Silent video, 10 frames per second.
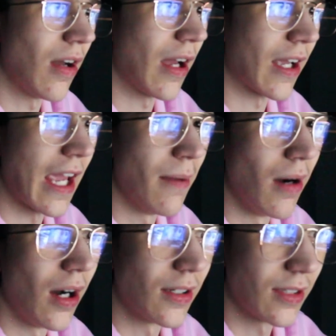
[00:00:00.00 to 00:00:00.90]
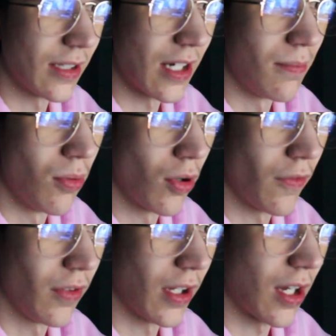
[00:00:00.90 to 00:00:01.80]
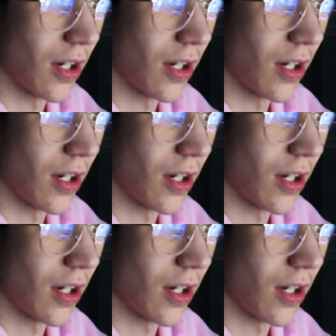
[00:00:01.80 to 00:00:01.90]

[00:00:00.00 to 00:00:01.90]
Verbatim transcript: at Kmart and then I bought it for like,